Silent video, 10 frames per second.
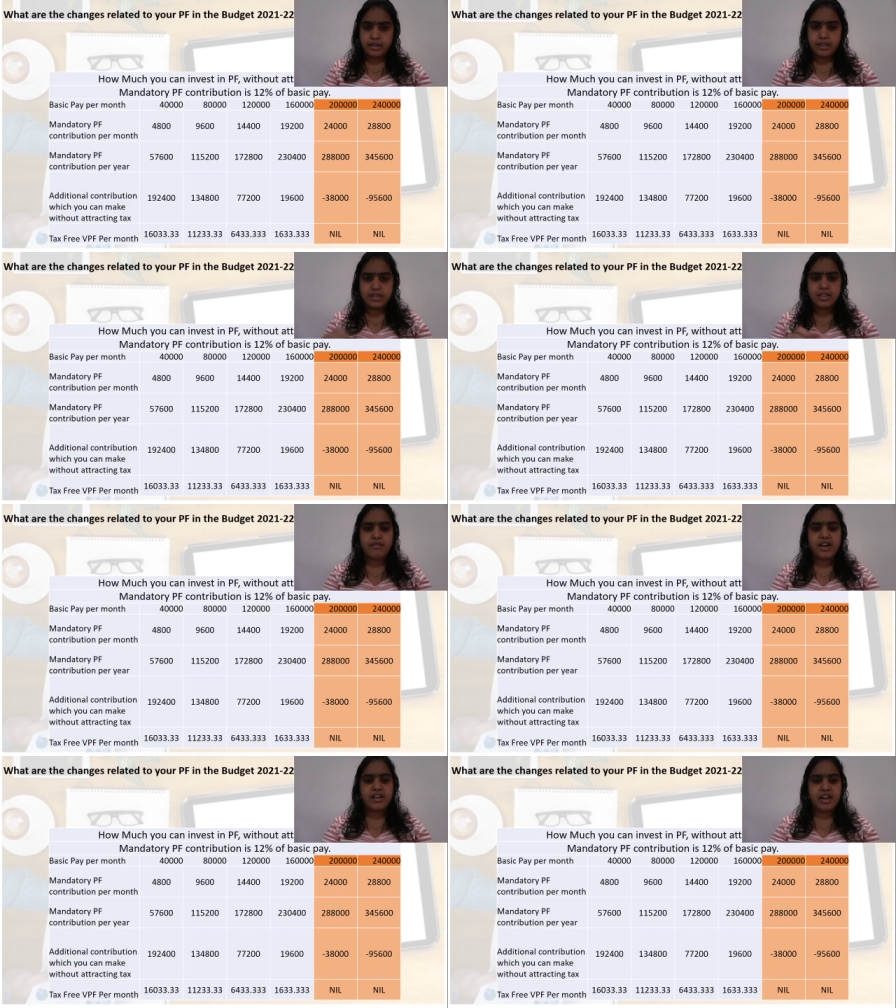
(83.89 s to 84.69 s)
this is a
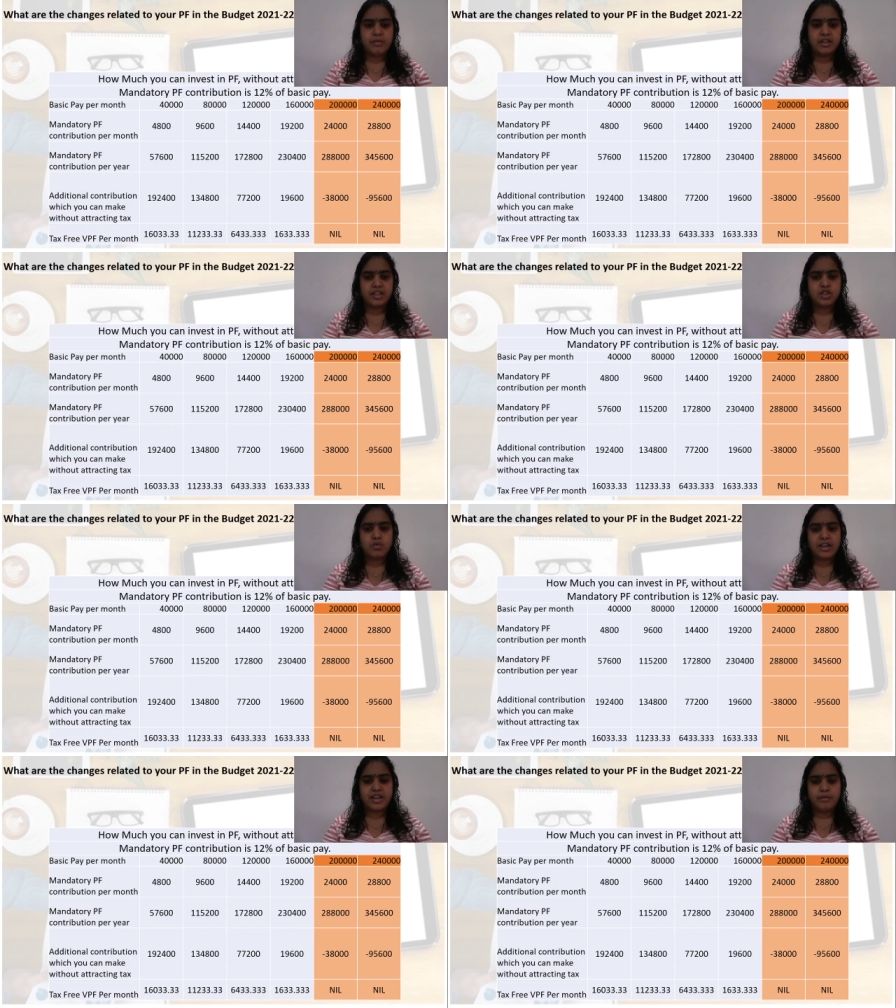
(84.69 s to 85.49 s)
one table this is
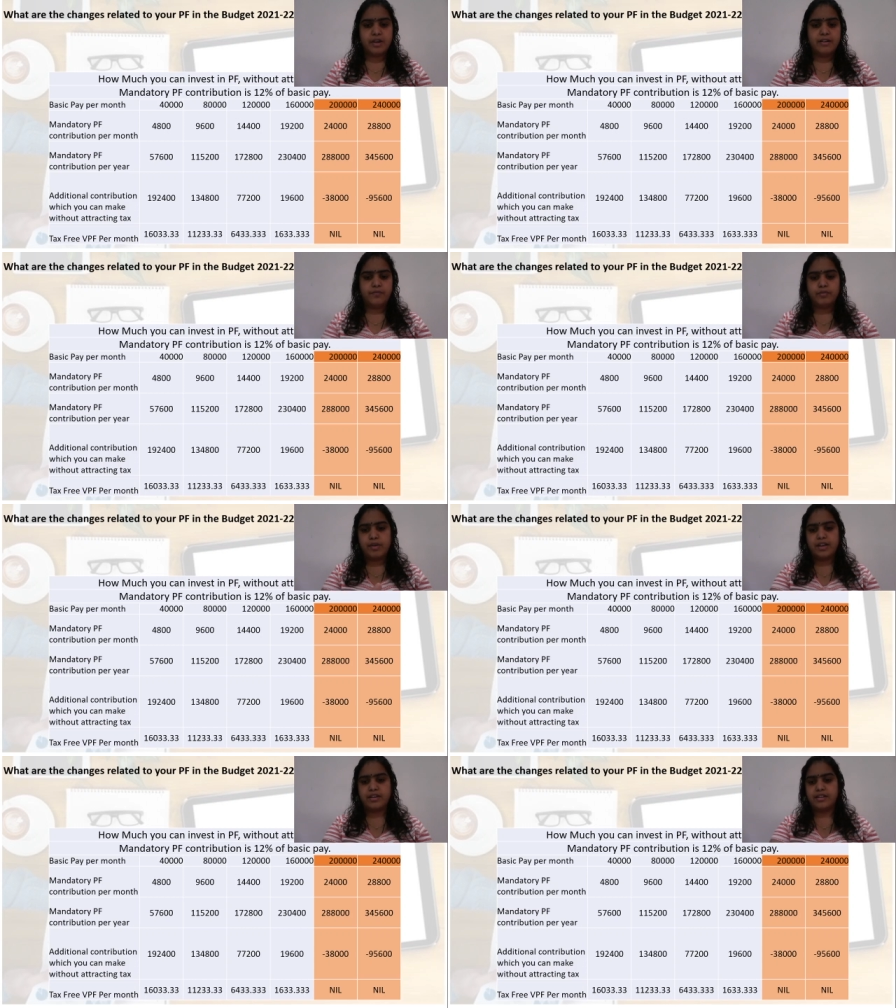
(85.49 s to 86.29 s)
one table
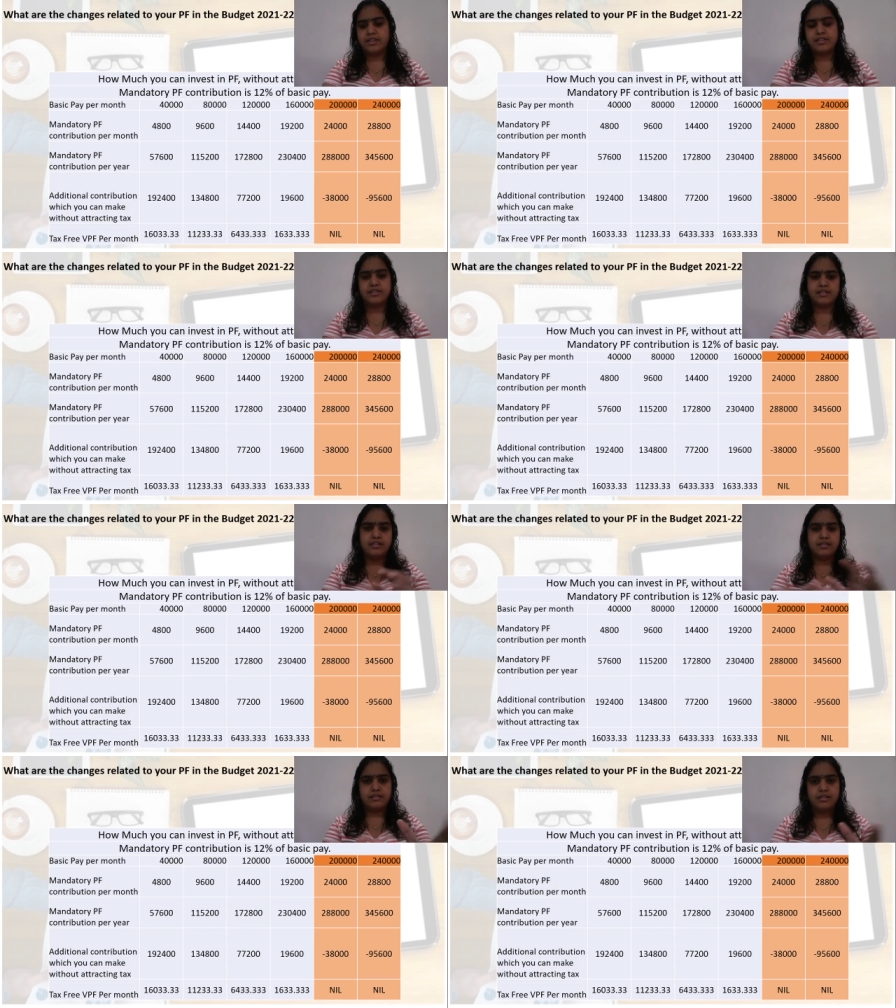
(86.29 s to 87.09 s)
but uh, this is
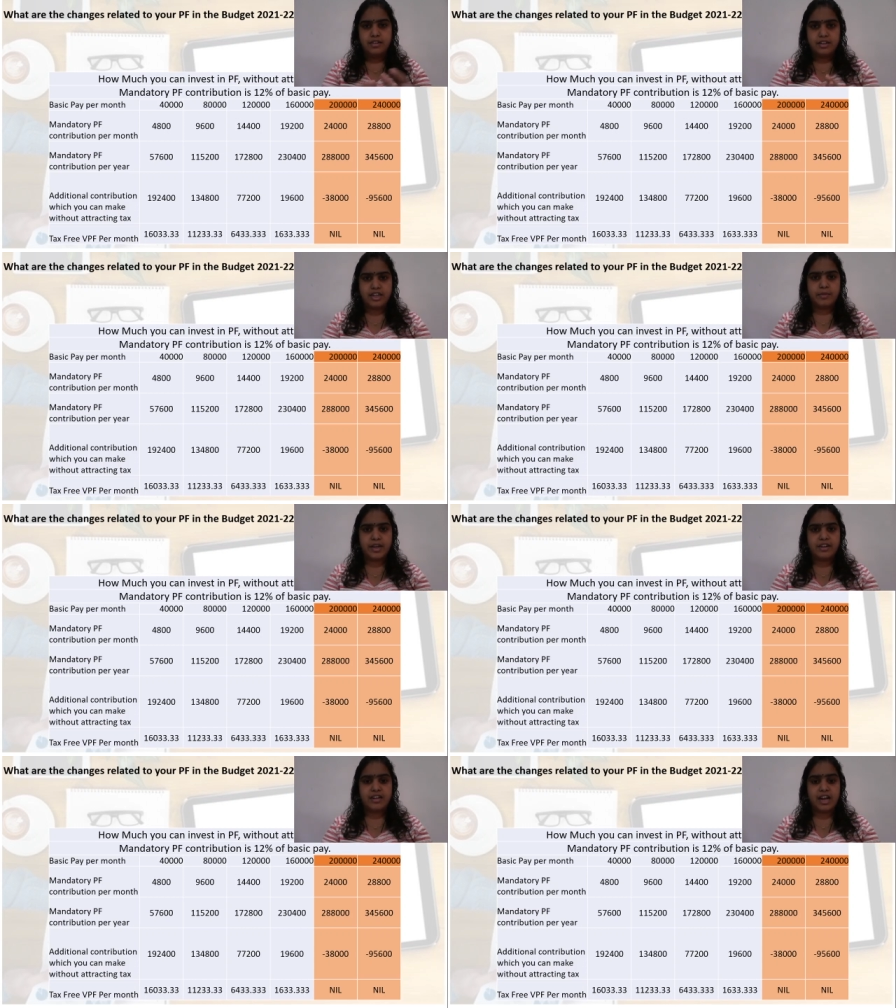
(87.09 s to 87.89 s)
a table
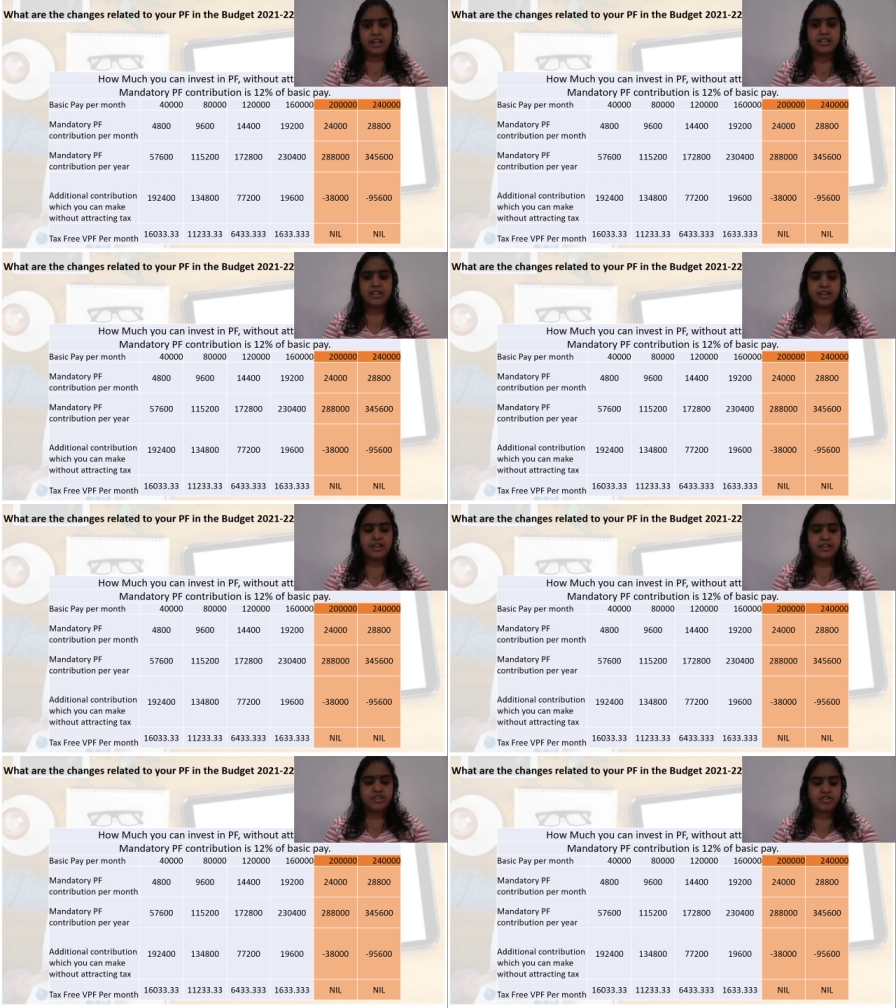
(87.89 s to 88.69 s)
at glance
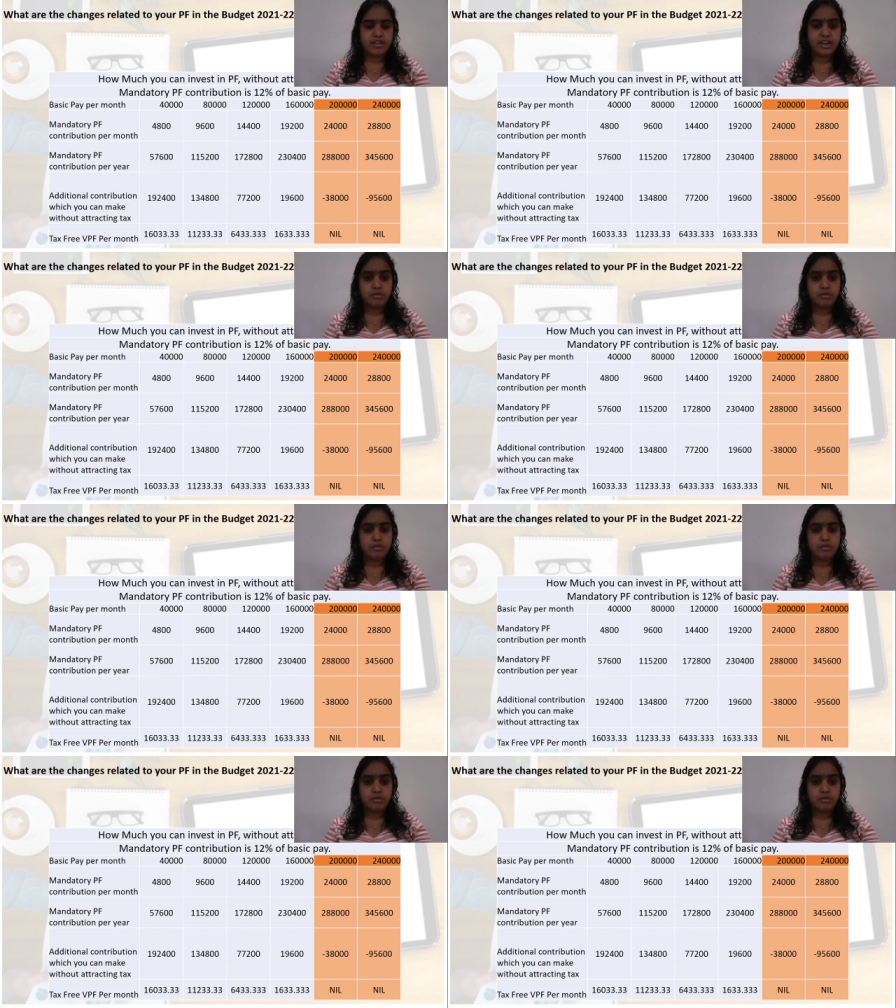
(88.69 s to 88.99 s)
let us try to